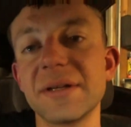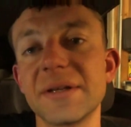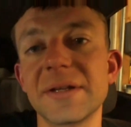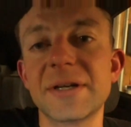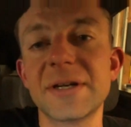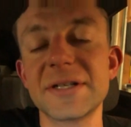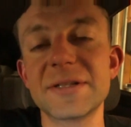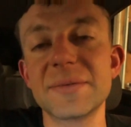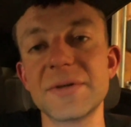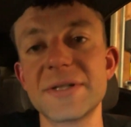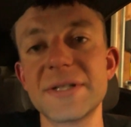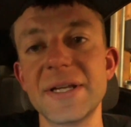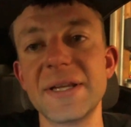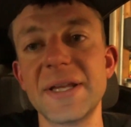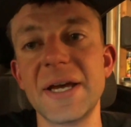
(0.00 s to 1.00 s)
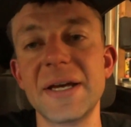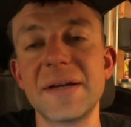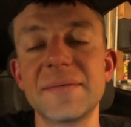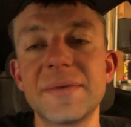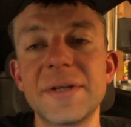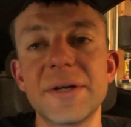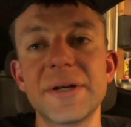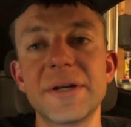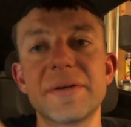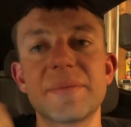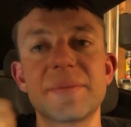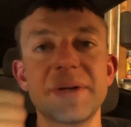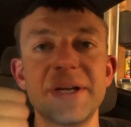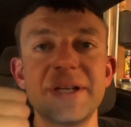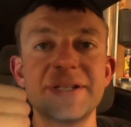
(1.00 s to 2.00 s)
the customer said that he already
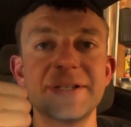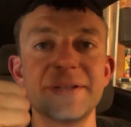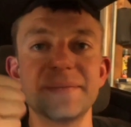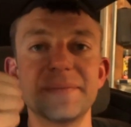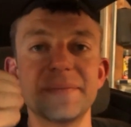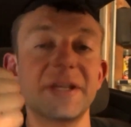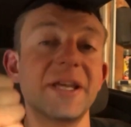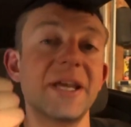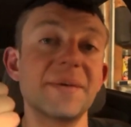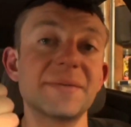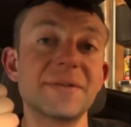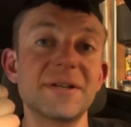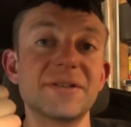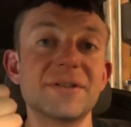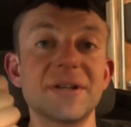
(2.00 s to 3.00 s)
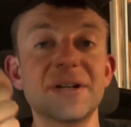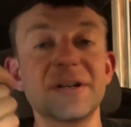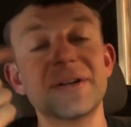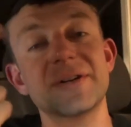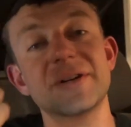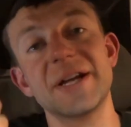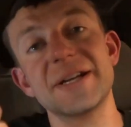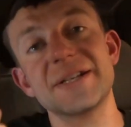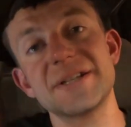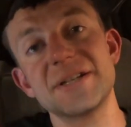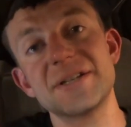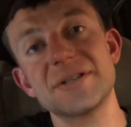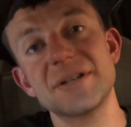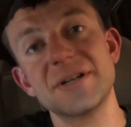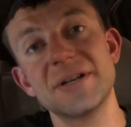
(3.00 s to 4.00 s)
replaced the cam sensor, crank
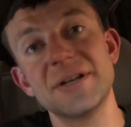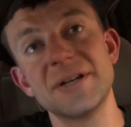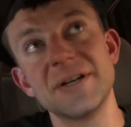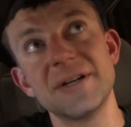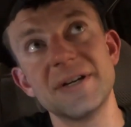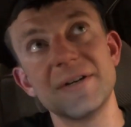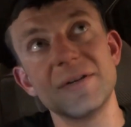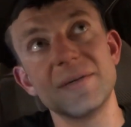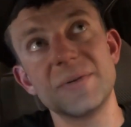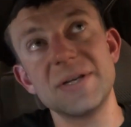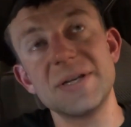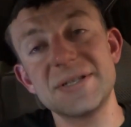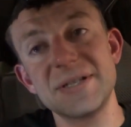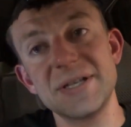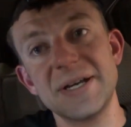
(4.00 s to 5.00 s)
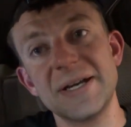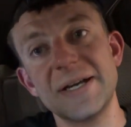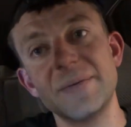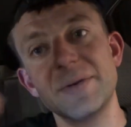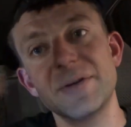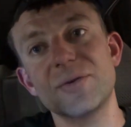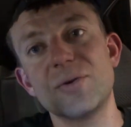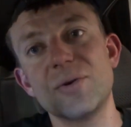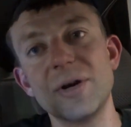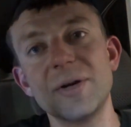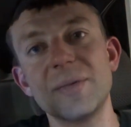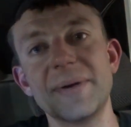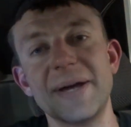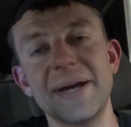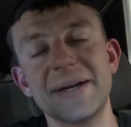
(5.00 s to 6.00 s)
sensor, PCM, and
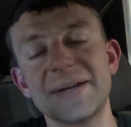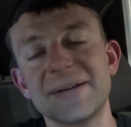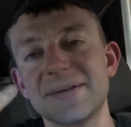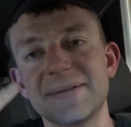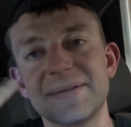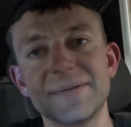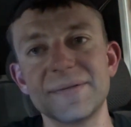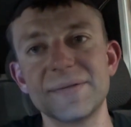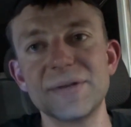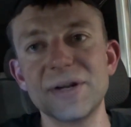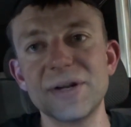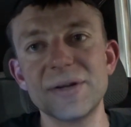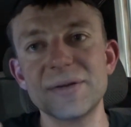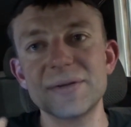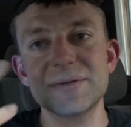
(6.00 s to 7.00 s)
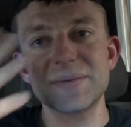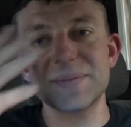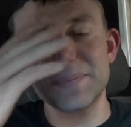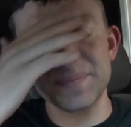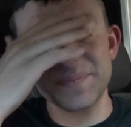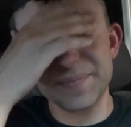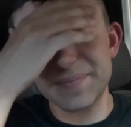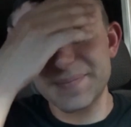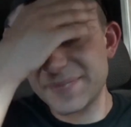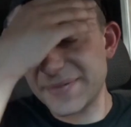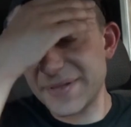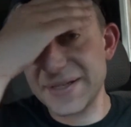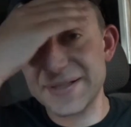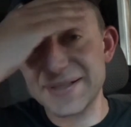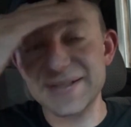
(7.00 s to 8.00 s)
coil pack. None of those
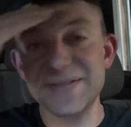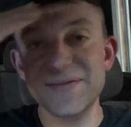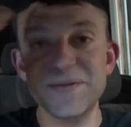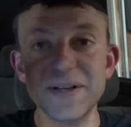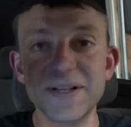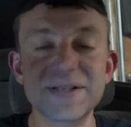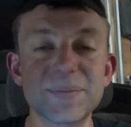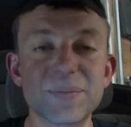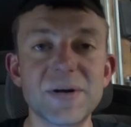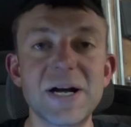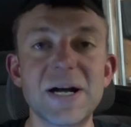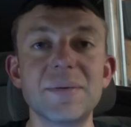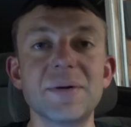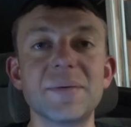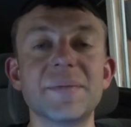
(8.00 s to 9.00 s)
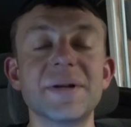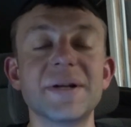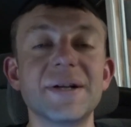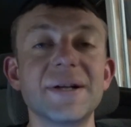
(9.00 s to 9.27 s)
things fixed the problem.